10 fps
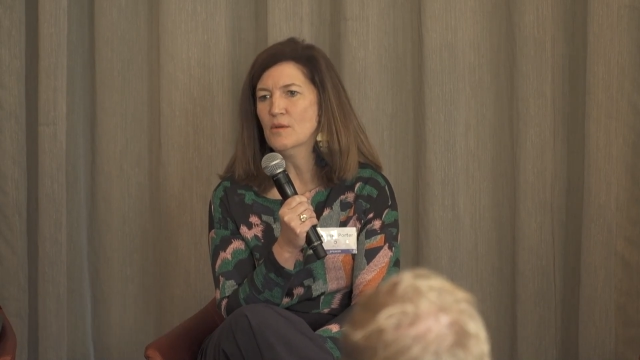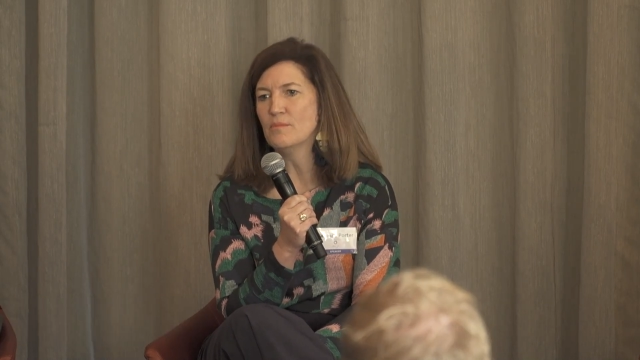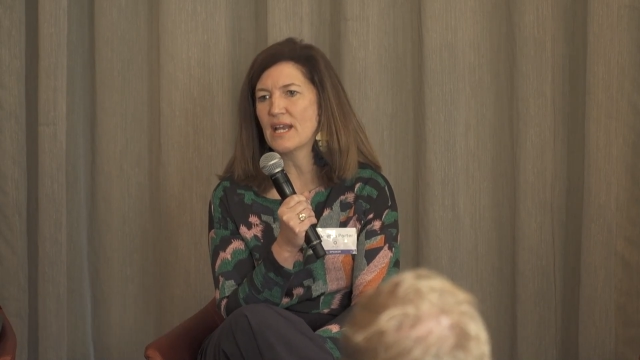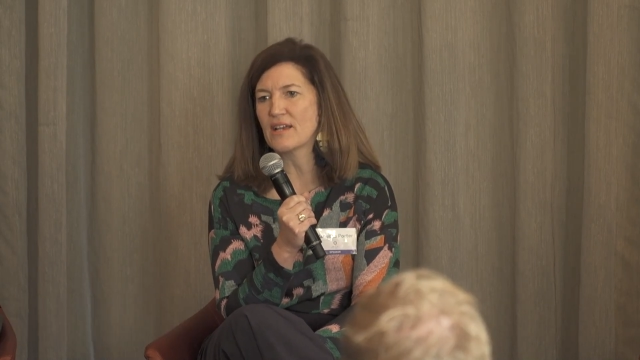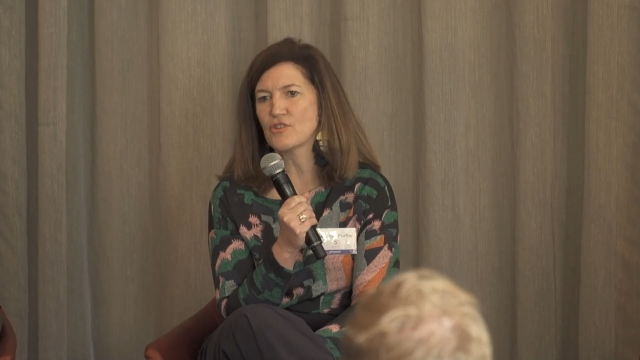
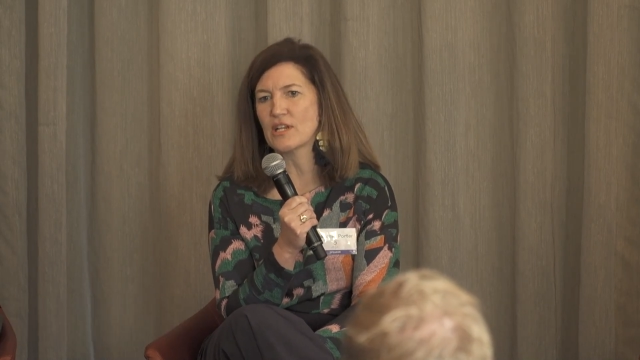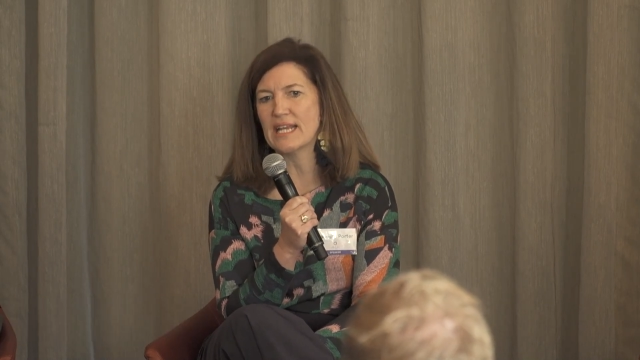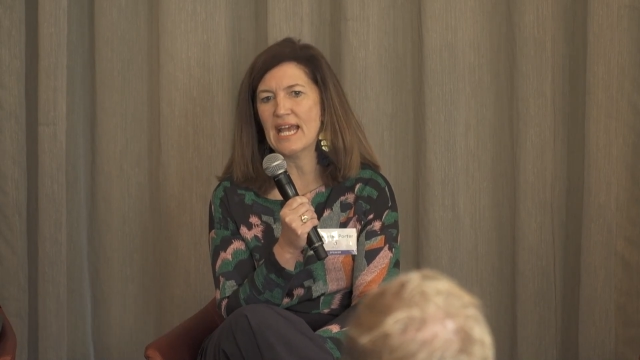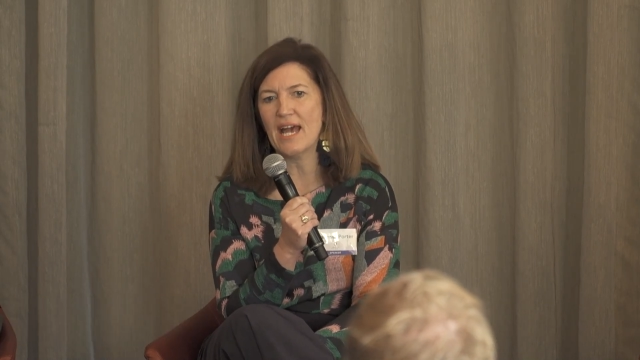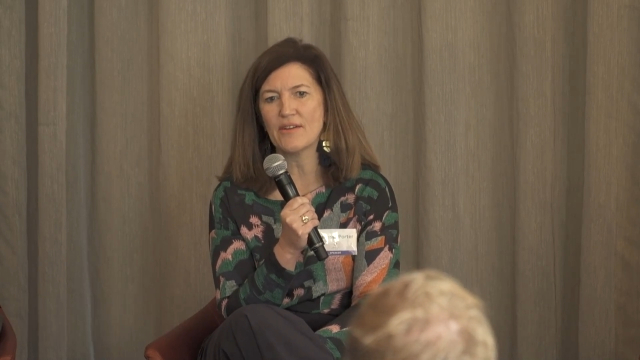but
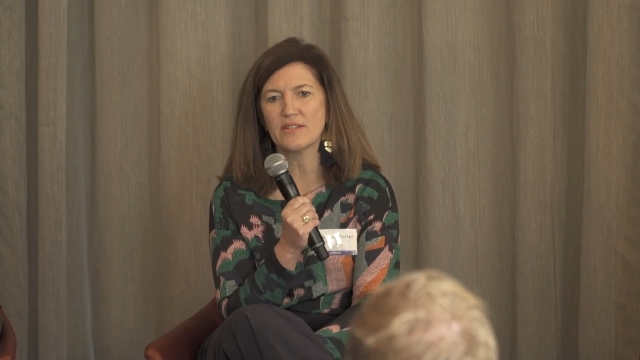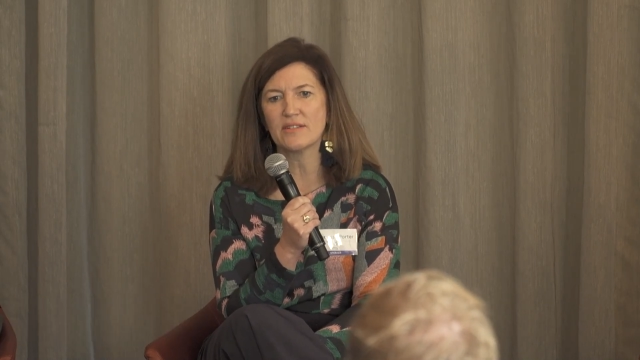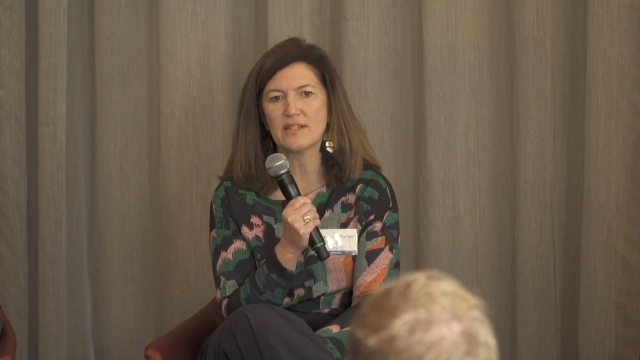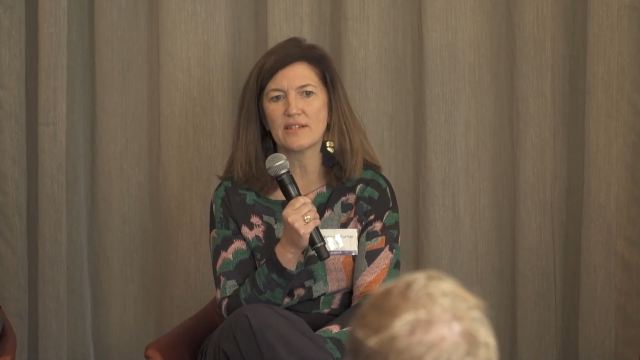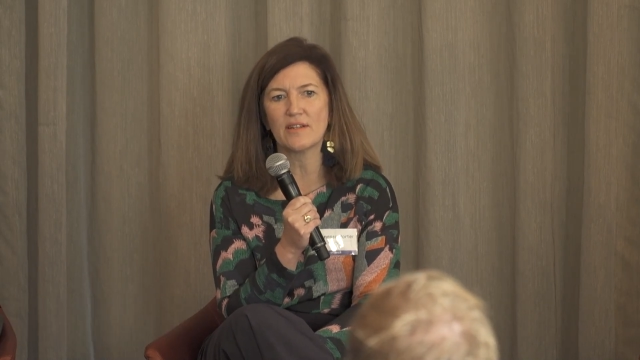actually how
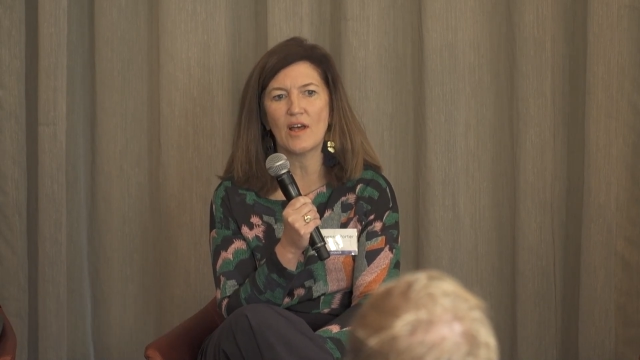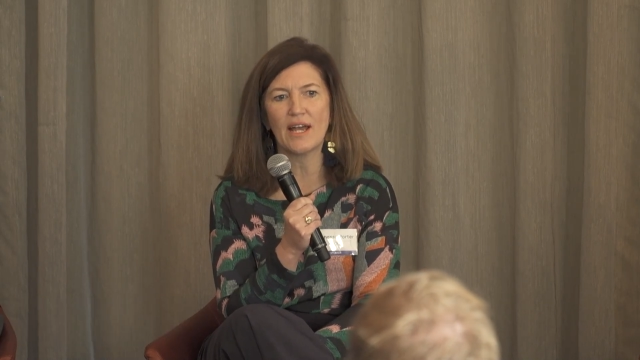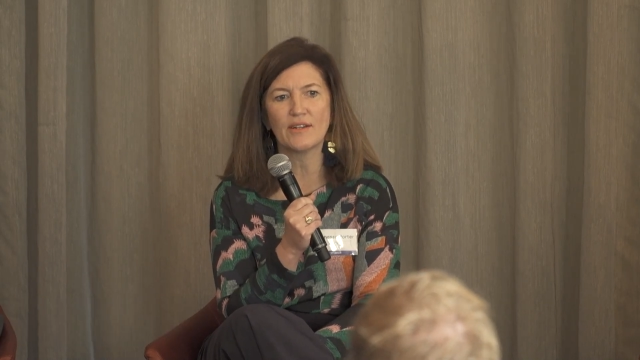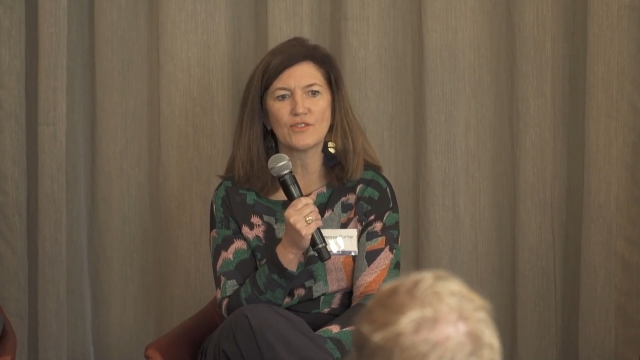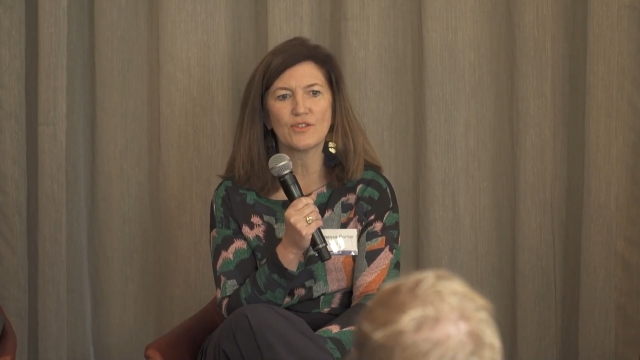does it
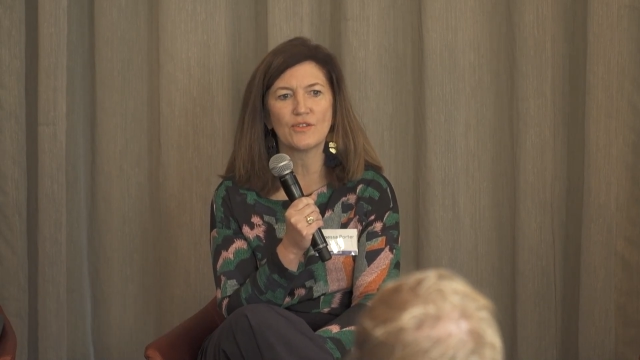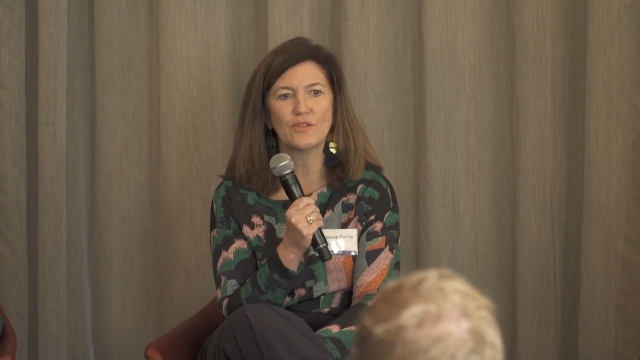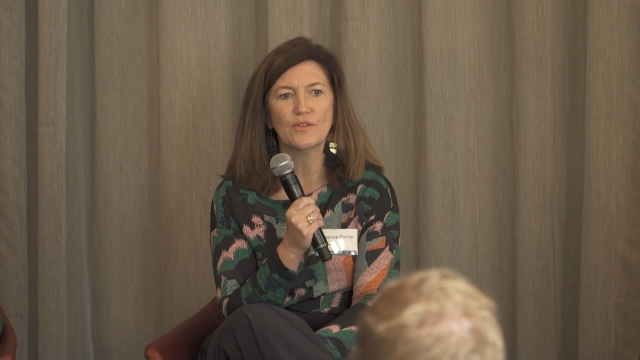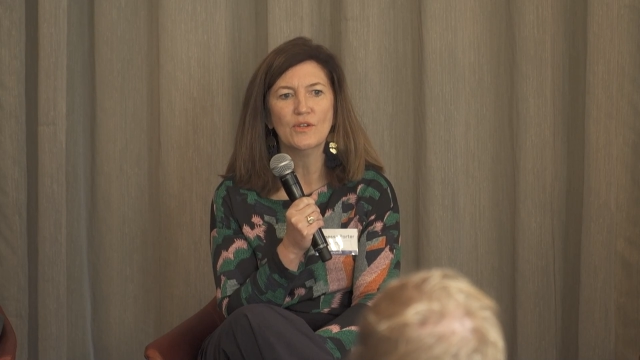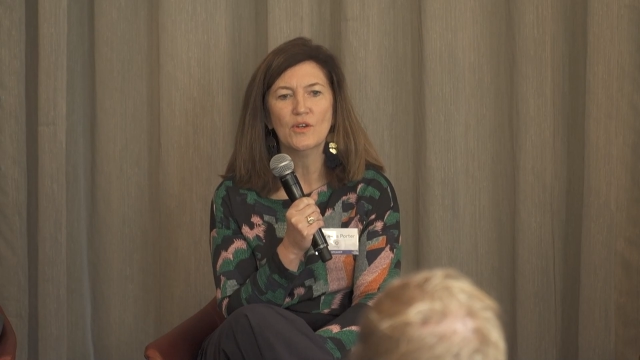align to